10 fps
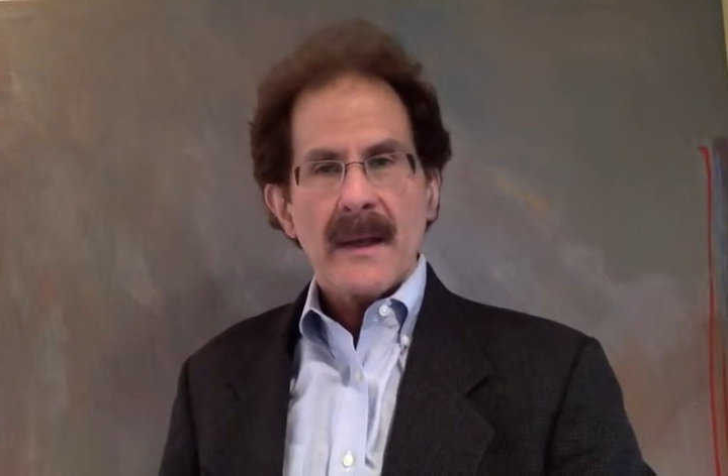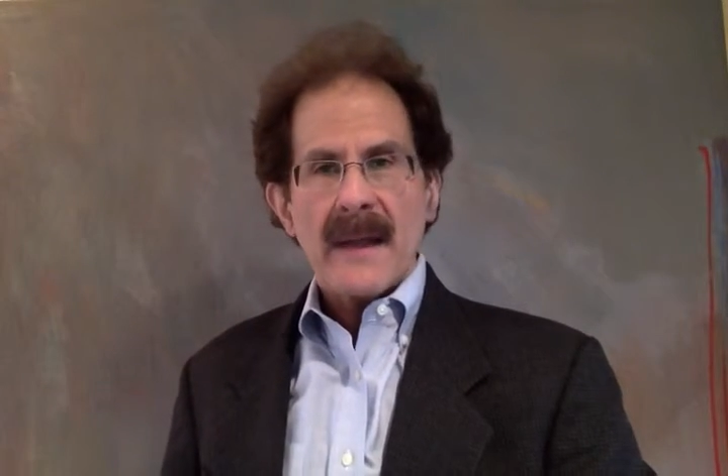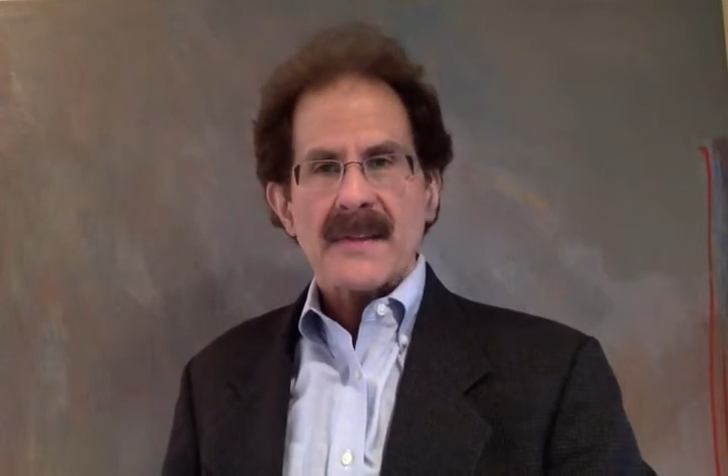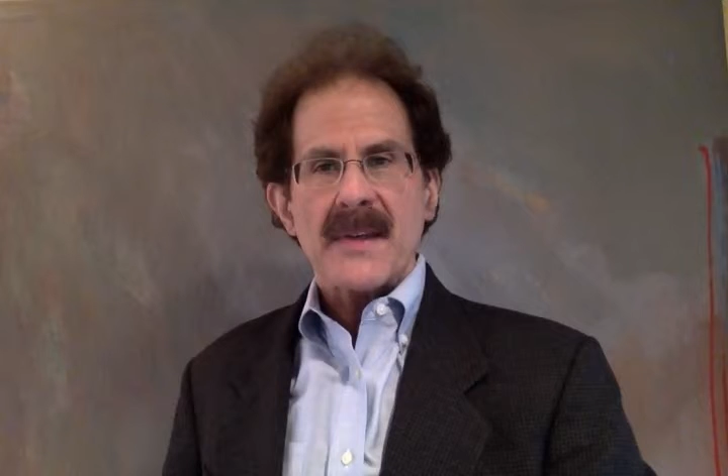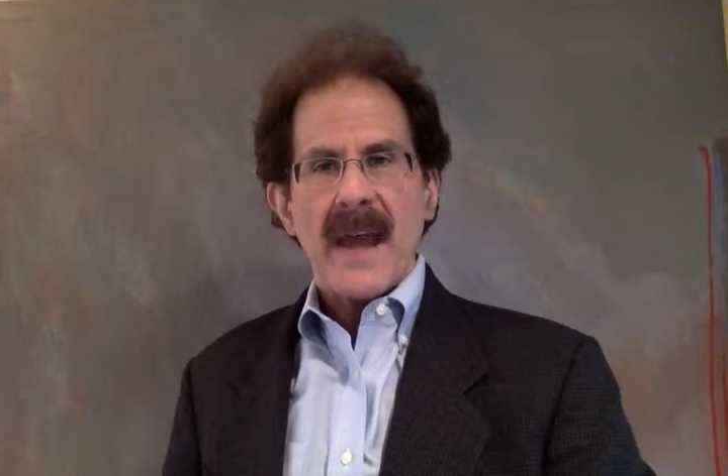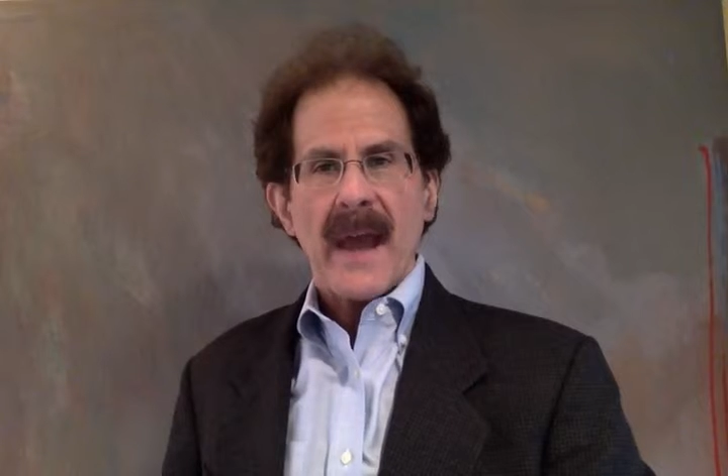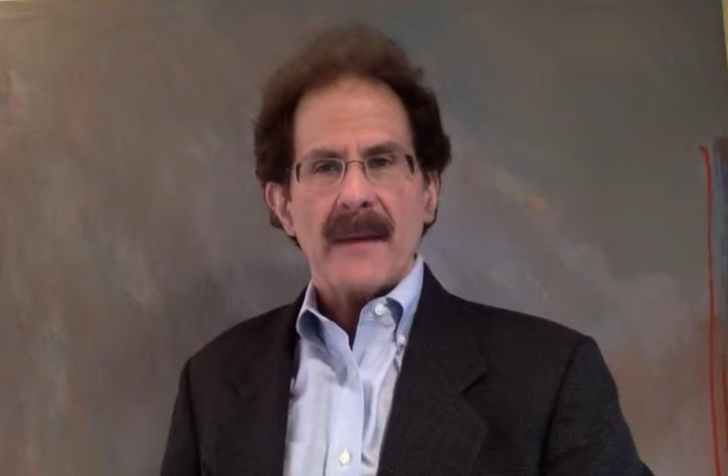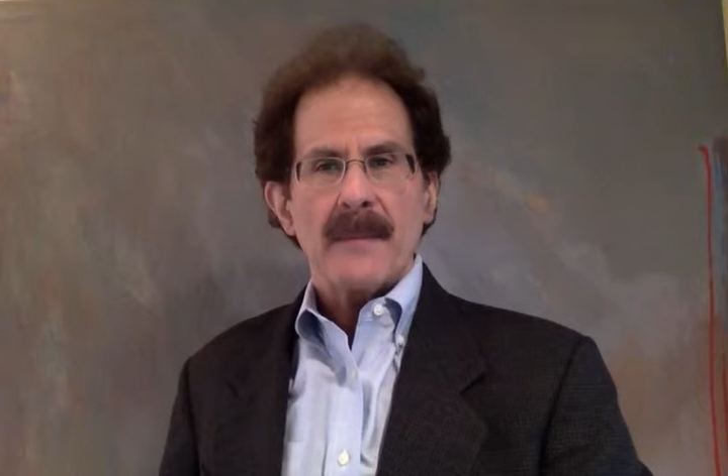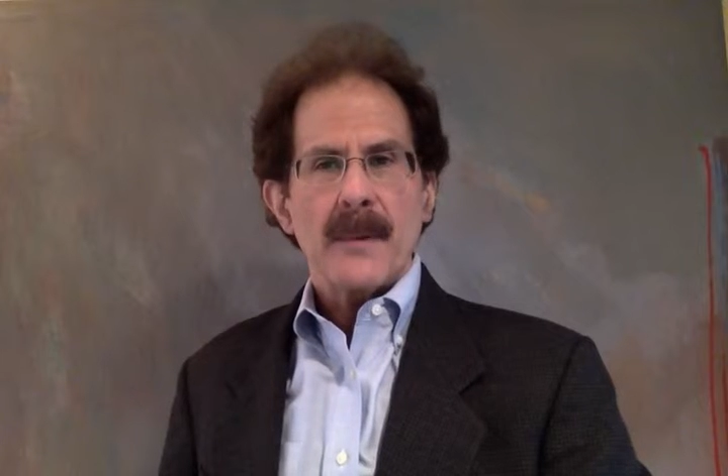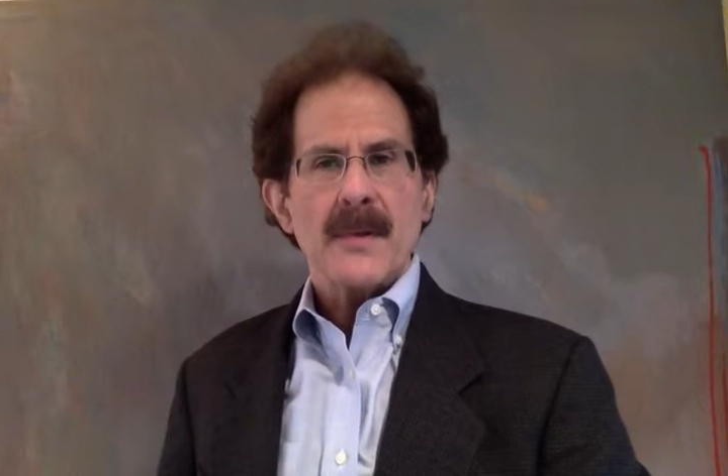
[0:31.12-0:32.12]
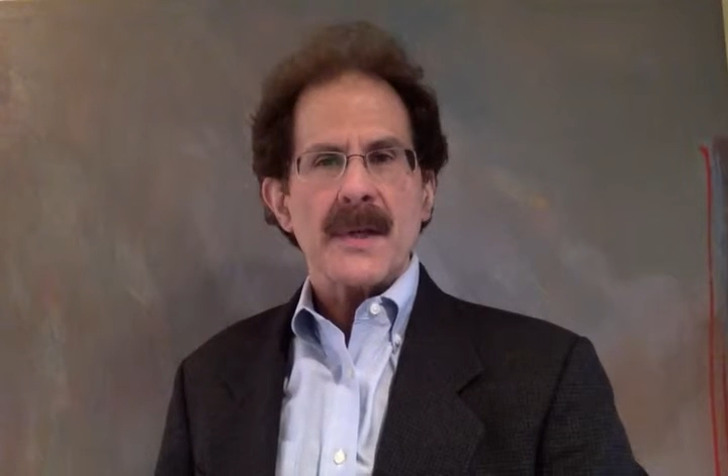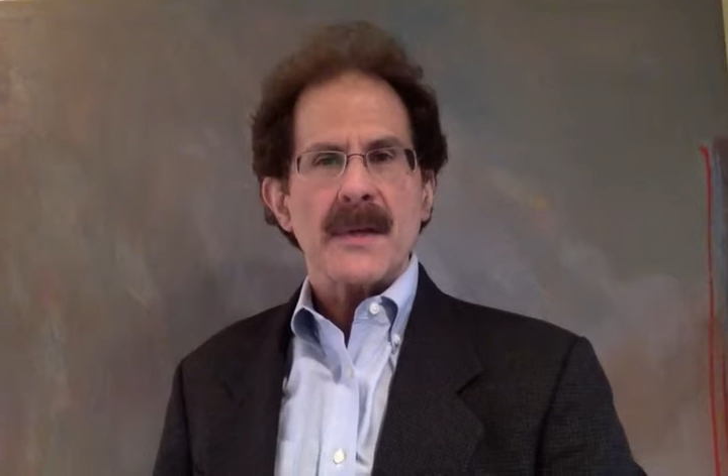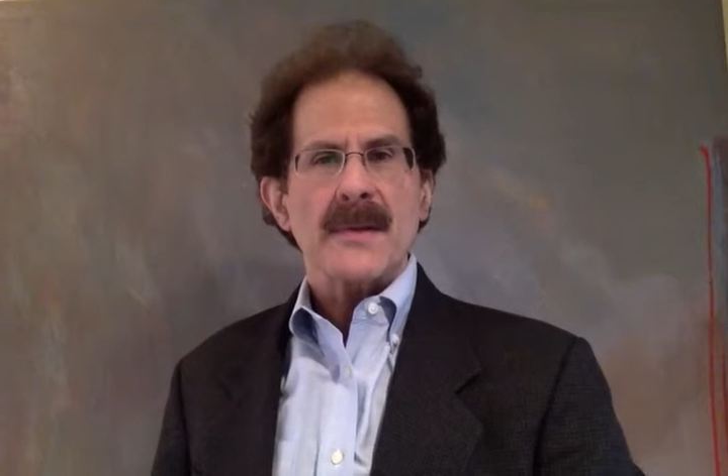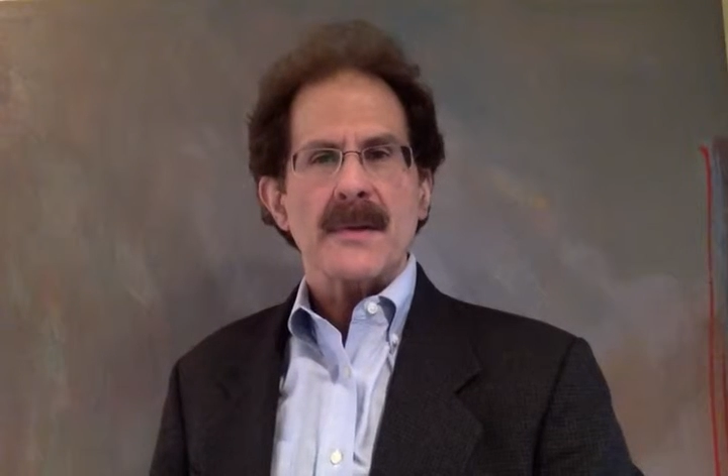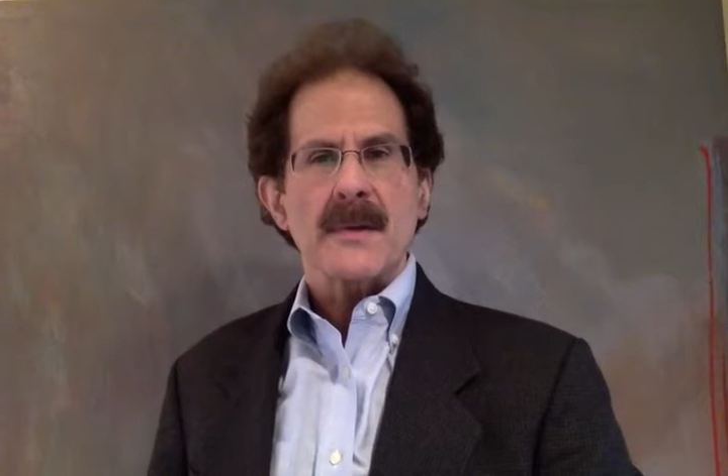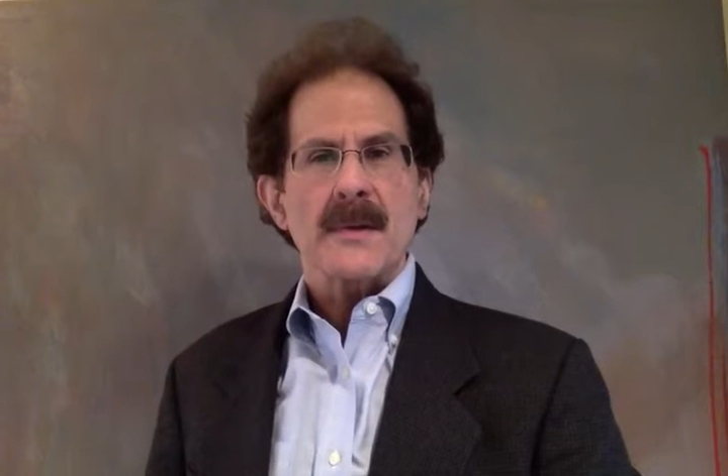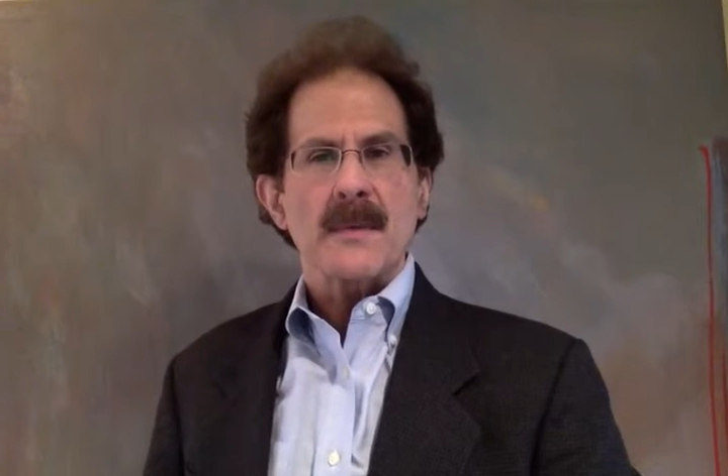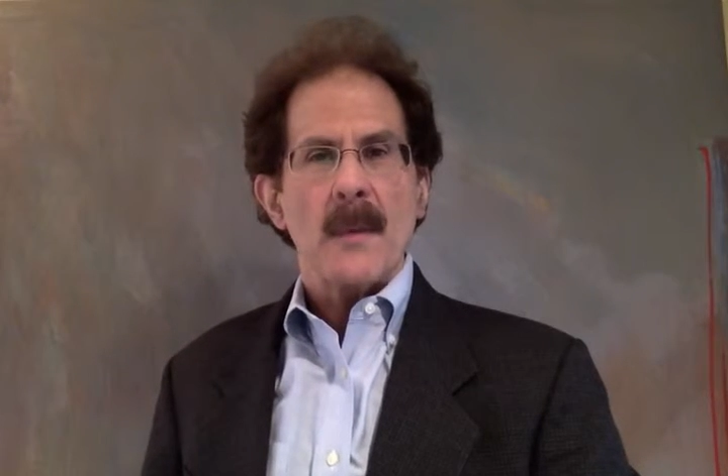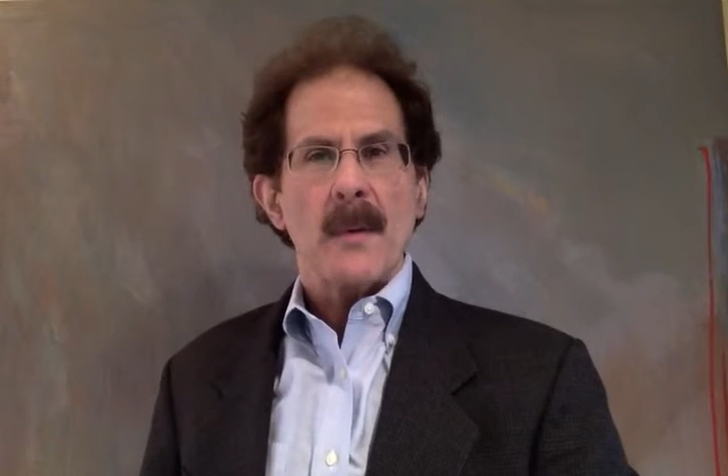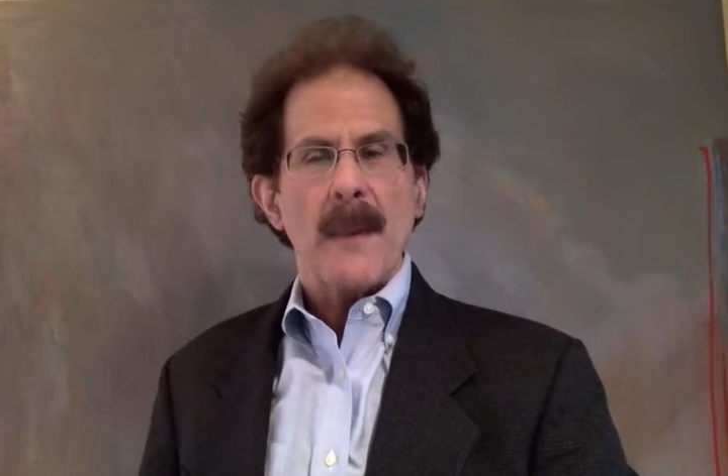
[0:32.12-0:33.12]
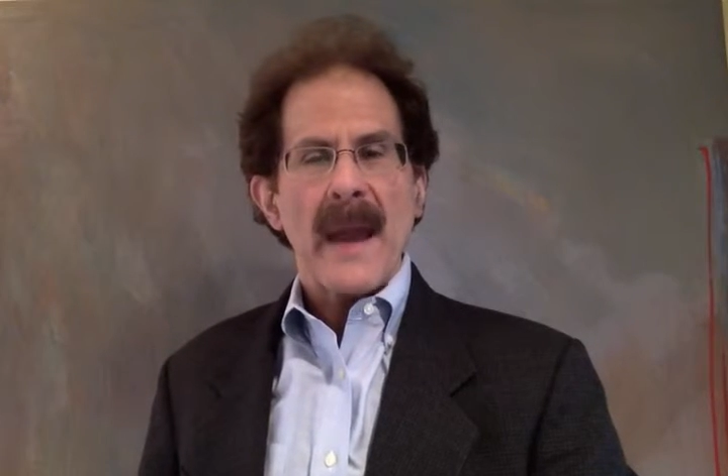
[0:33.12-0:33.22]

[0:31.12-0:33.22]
That said, boosting students' mobile